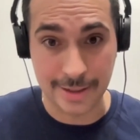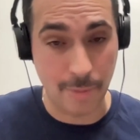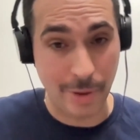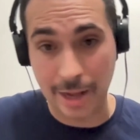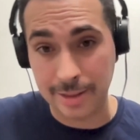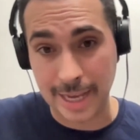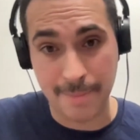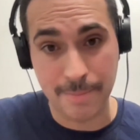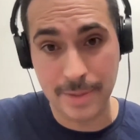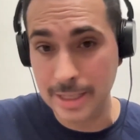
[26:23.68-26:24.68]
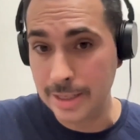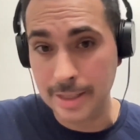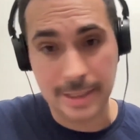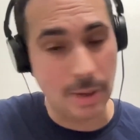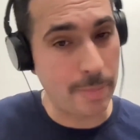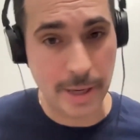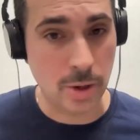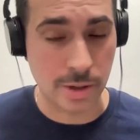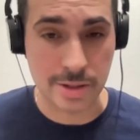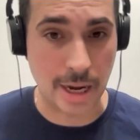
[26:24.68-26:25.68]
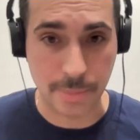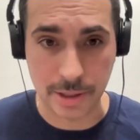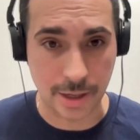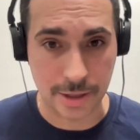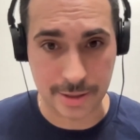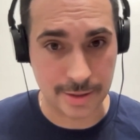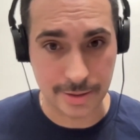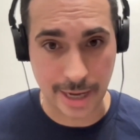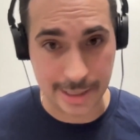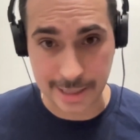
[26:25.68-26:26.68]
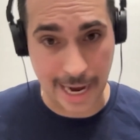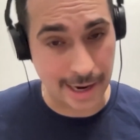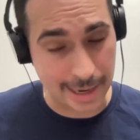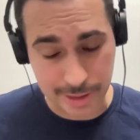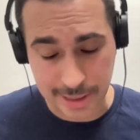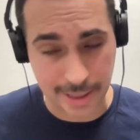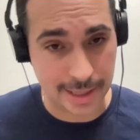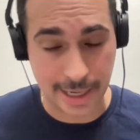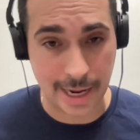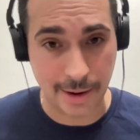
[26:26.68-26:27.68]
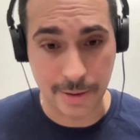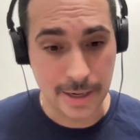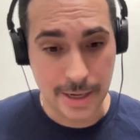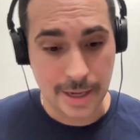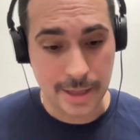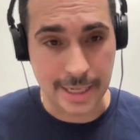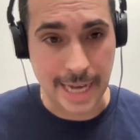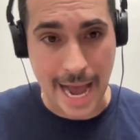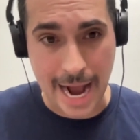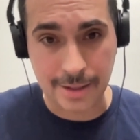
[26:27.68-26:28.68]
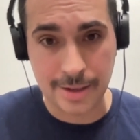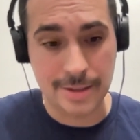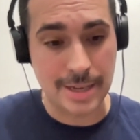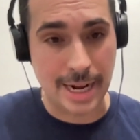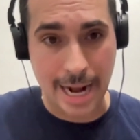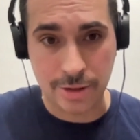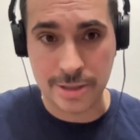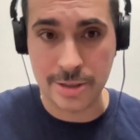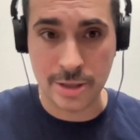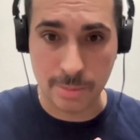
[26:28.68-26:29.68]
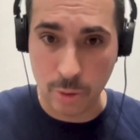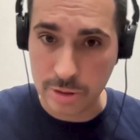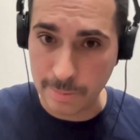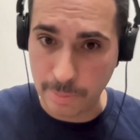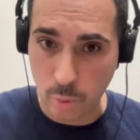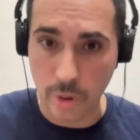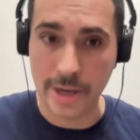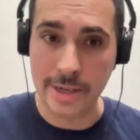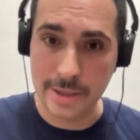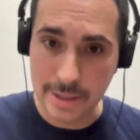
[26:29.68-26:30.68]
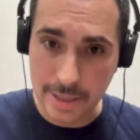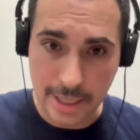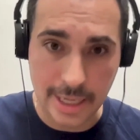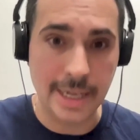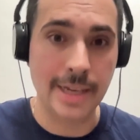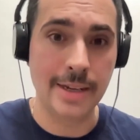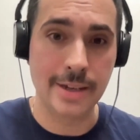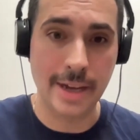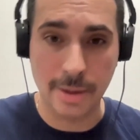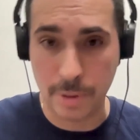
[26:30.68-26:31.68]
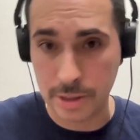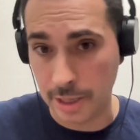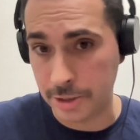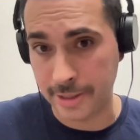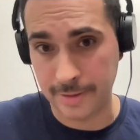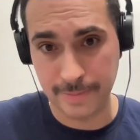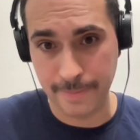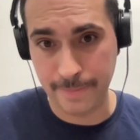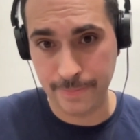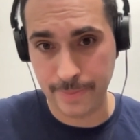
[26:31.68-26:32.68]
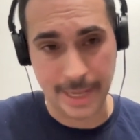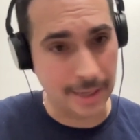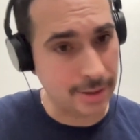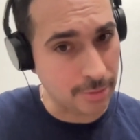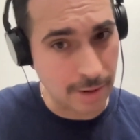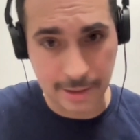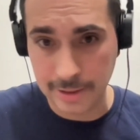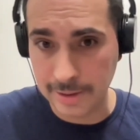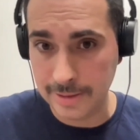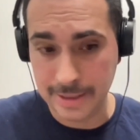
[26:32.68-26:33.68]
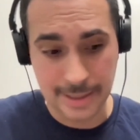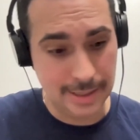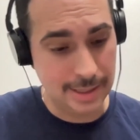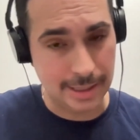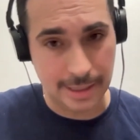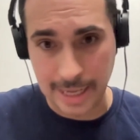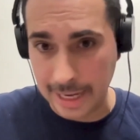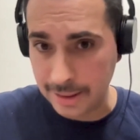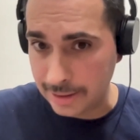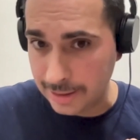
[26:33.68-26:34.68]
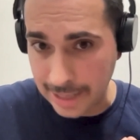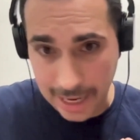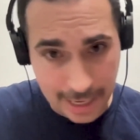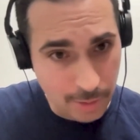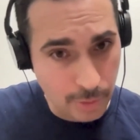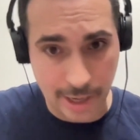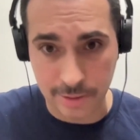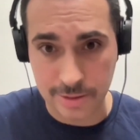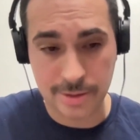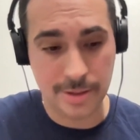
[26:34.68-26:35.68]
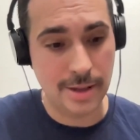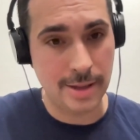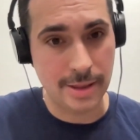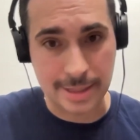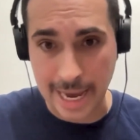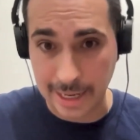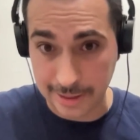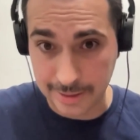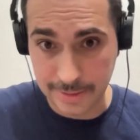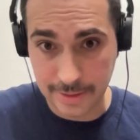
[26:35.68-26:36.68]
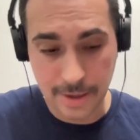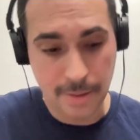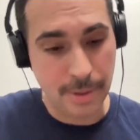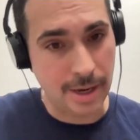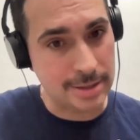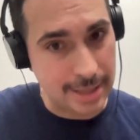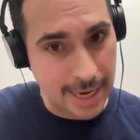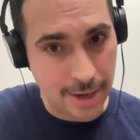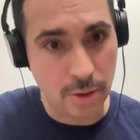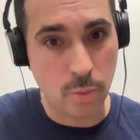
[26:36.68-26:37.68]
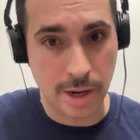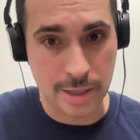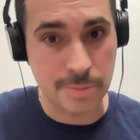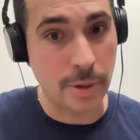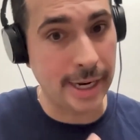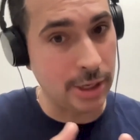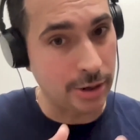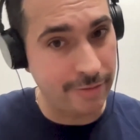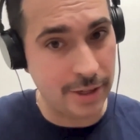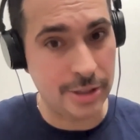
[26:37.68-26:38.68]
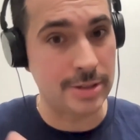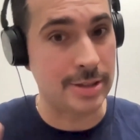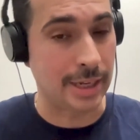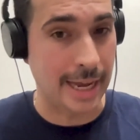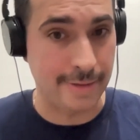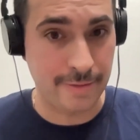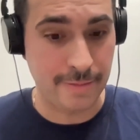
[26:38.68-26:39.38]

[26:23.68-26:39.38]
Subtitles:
And without them, there would be no La Salle Productions. I would tell you that now. The actors and actresses are the most important key in a production. Not the director, not anyone else, the talent. Because they're the ones bringing your visions to life.